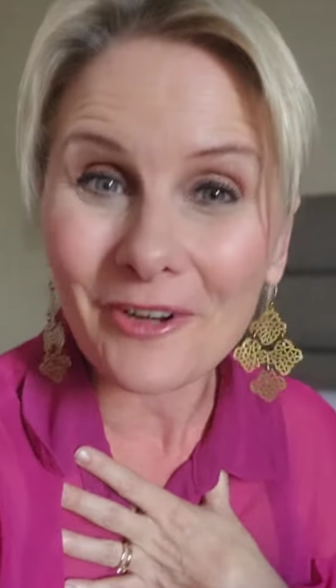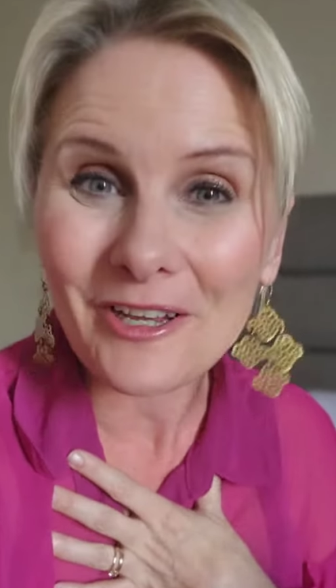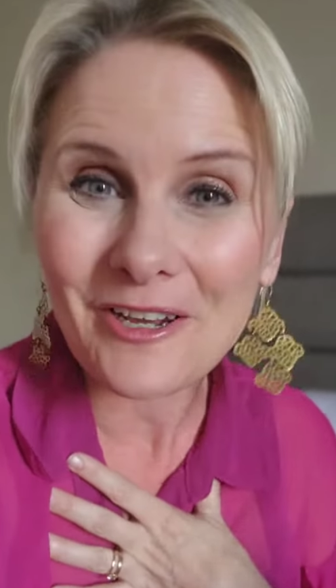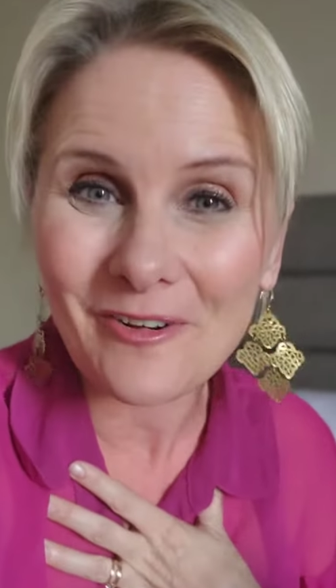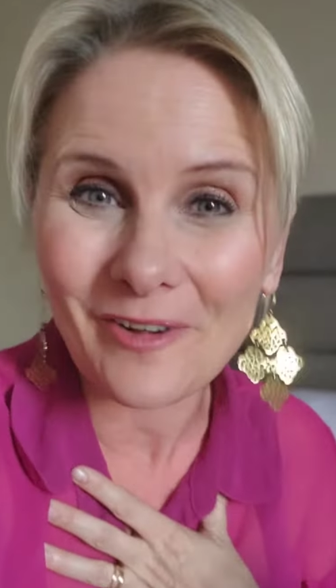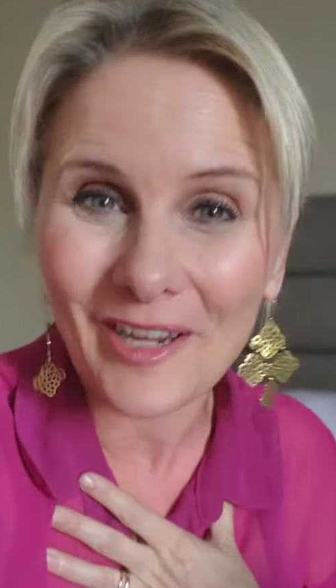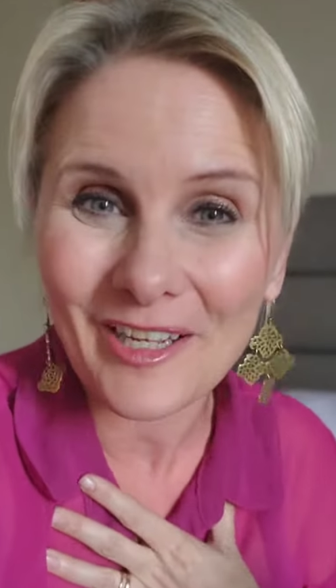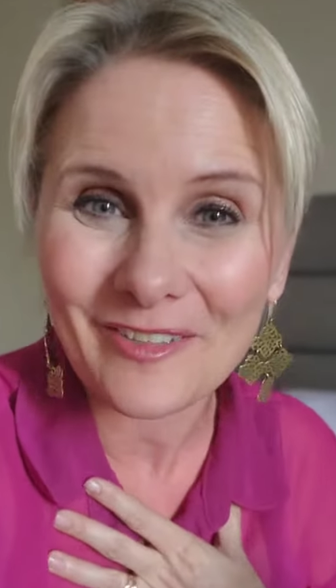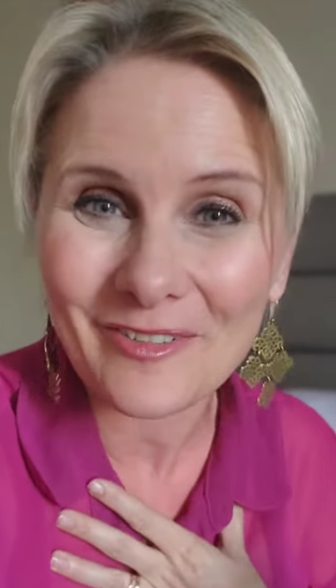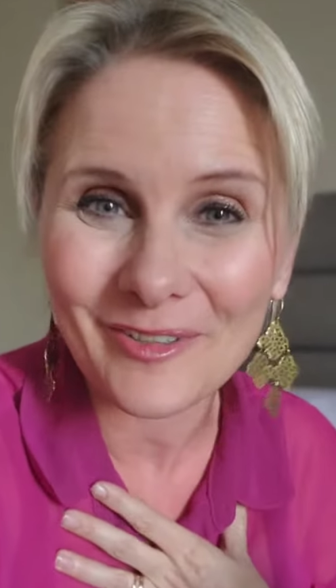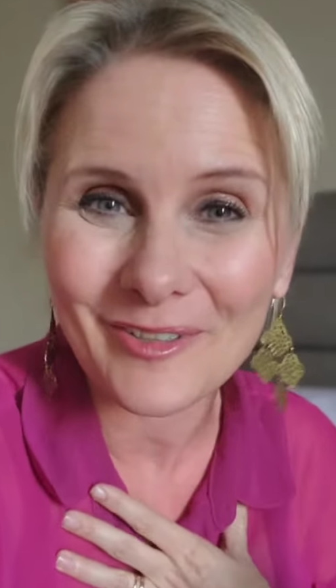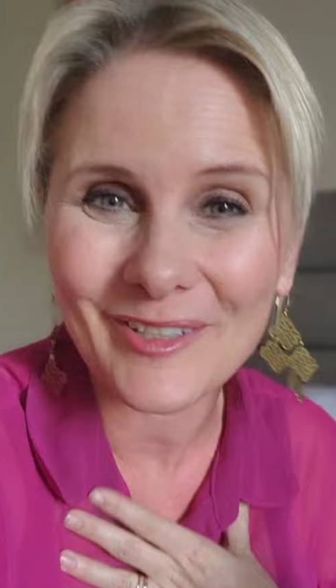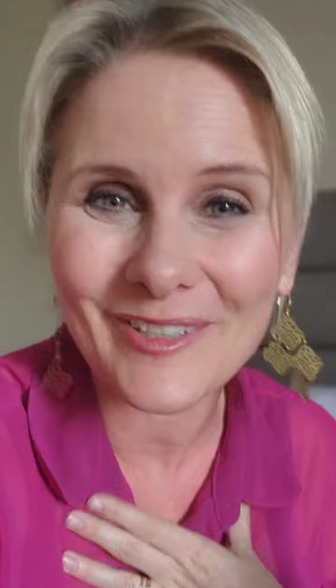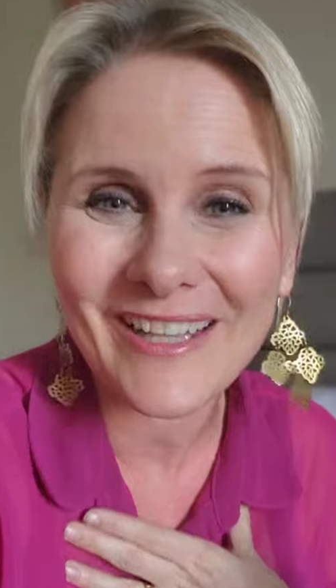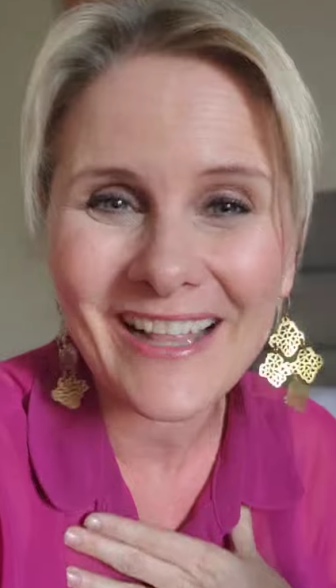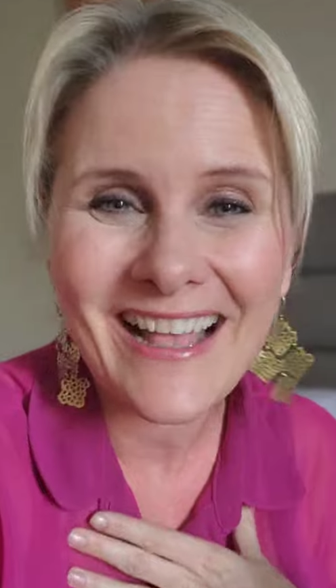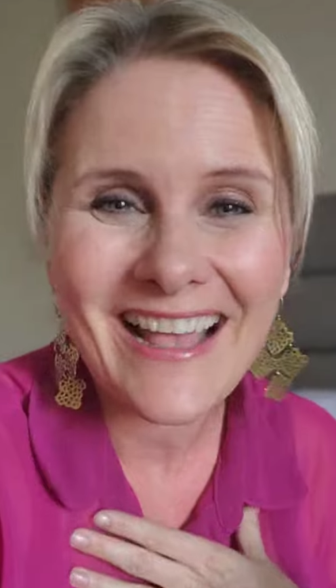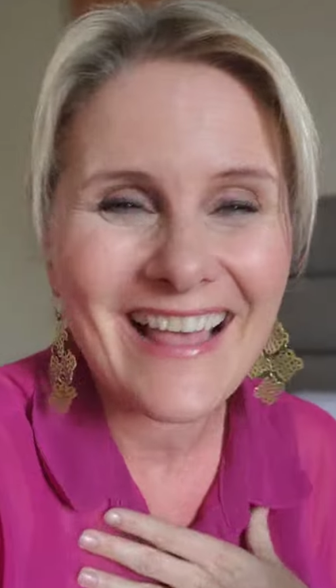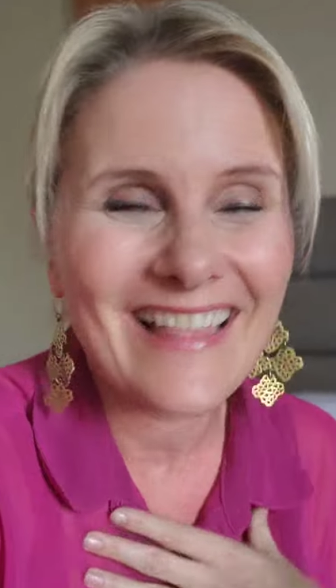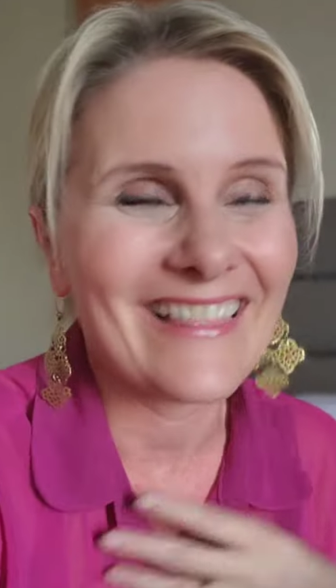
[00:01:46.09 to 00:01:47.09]
grateful
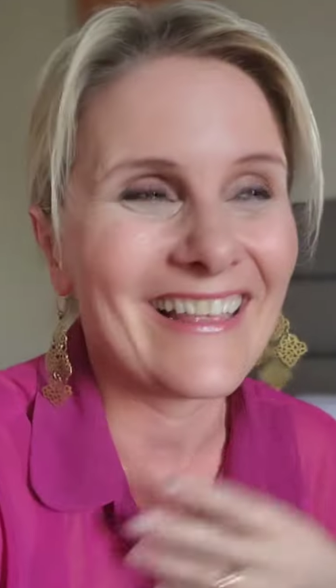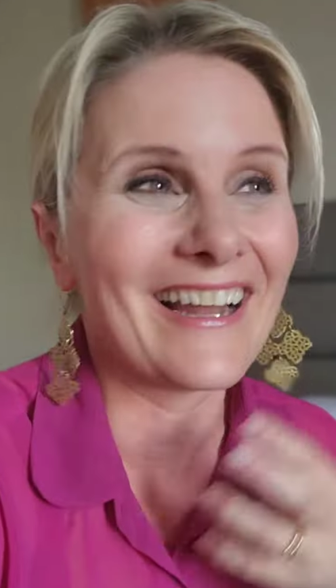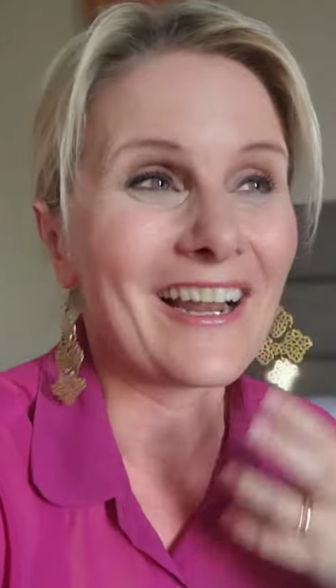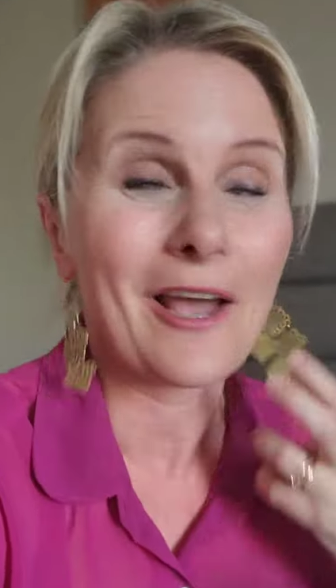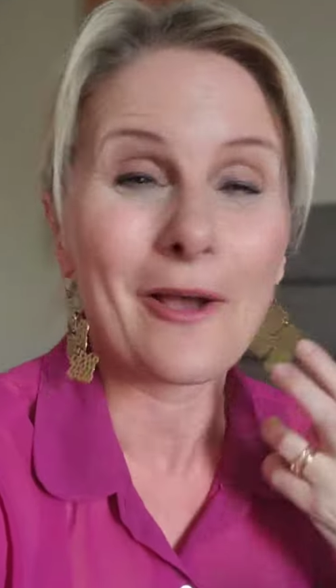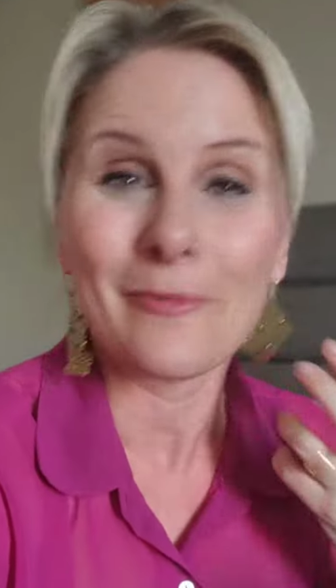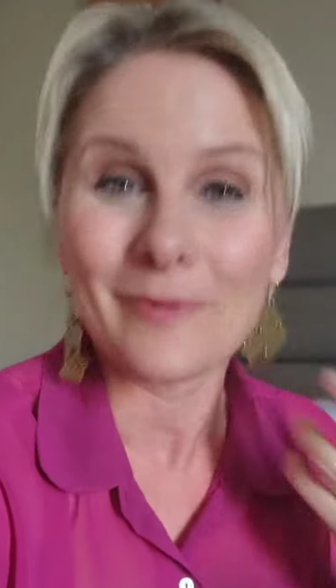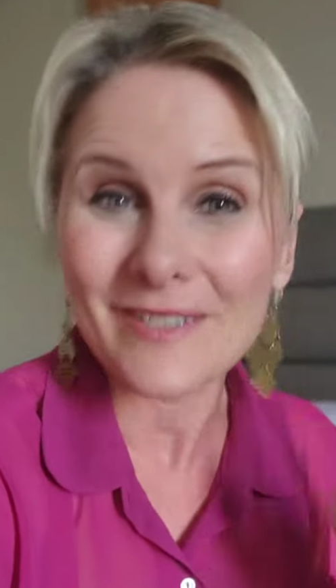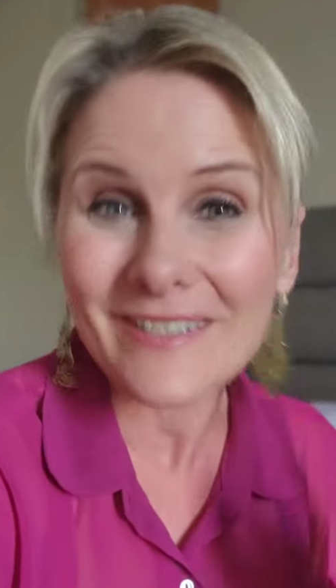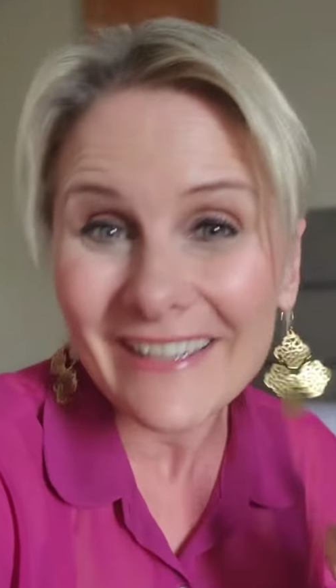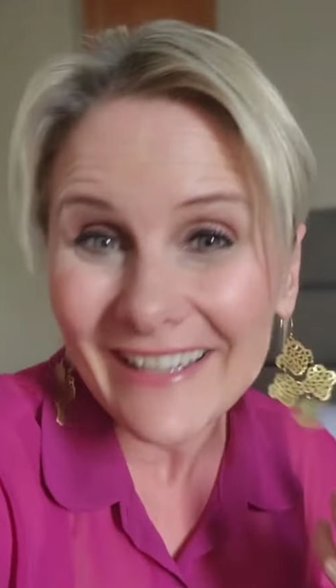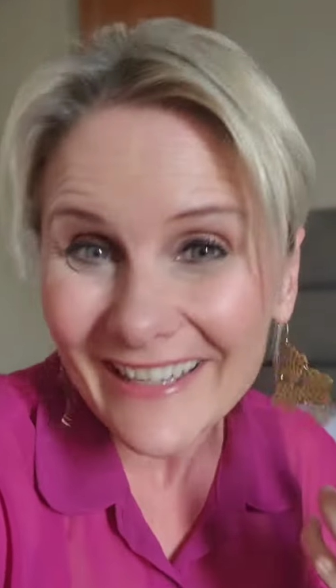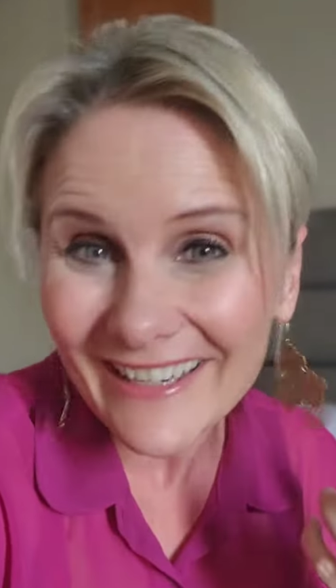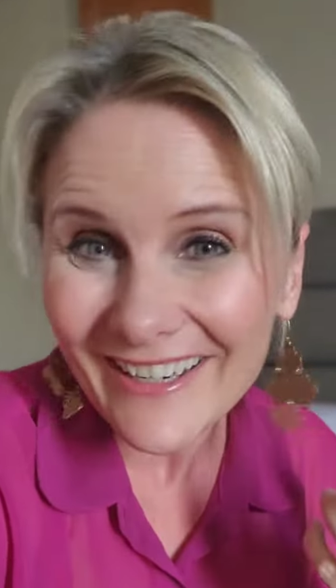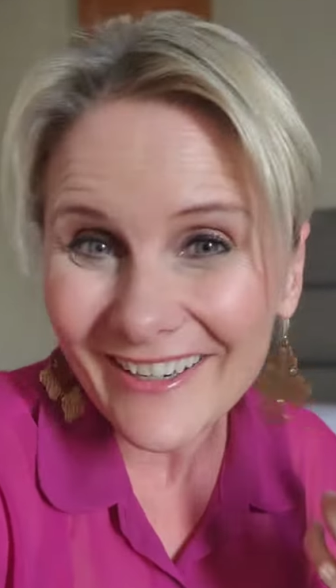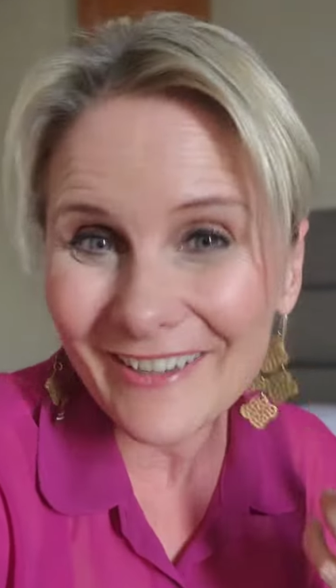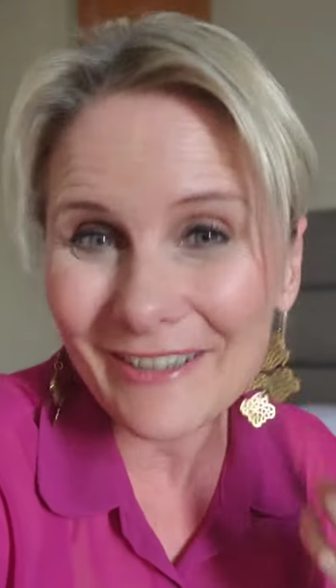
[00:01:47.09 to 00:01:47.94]
that I was here.